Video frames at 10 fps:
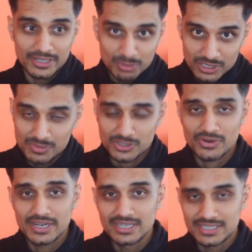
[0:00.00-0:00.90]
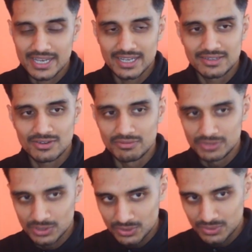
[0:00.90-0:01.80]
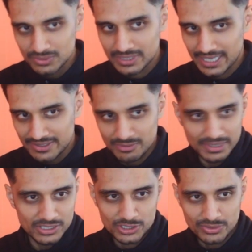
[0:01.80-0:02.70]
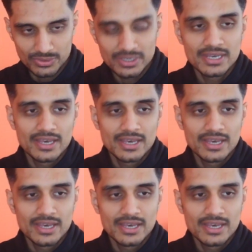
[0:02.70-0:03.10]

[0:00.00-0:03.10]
they'll put some screeners ahead of the call, calendar being shown,